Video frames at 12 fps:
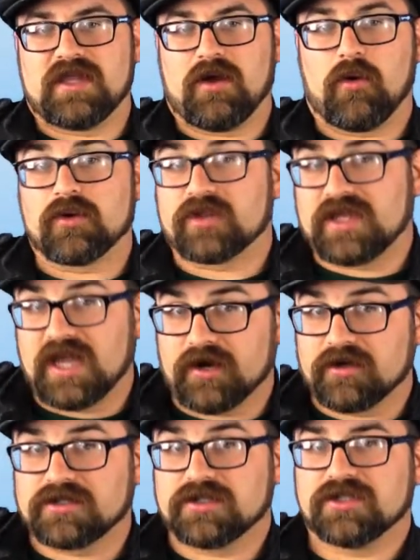or the
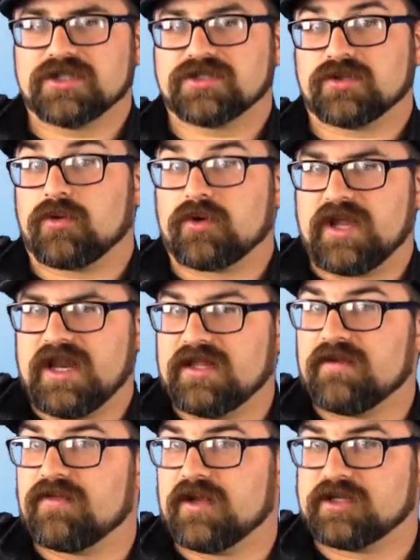characters or any
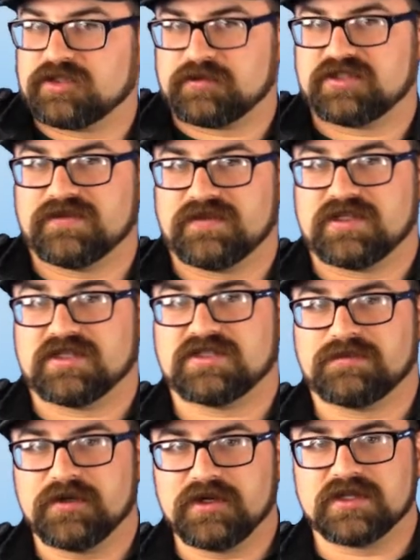of their specific
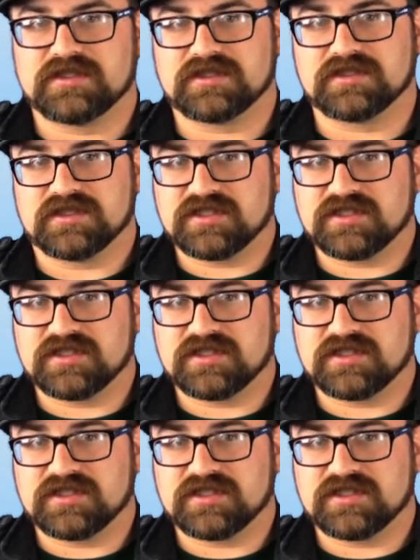experiences.